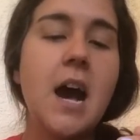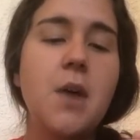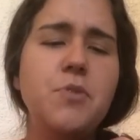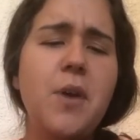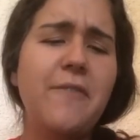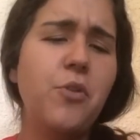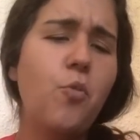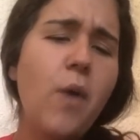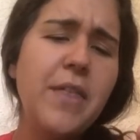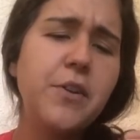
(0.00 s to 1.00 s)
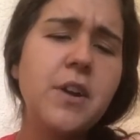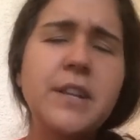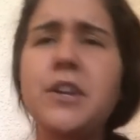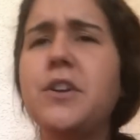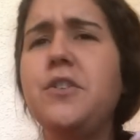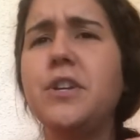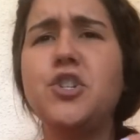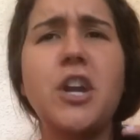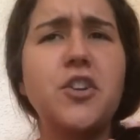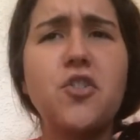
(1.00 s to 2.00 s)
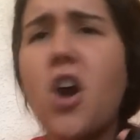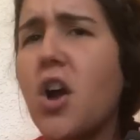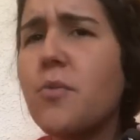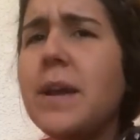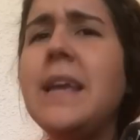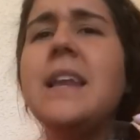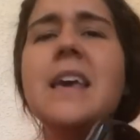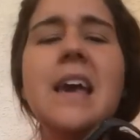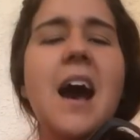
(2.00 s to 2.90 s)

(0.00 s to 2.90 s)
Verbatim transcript: Um, you have the weather on here. You can check your heart rate.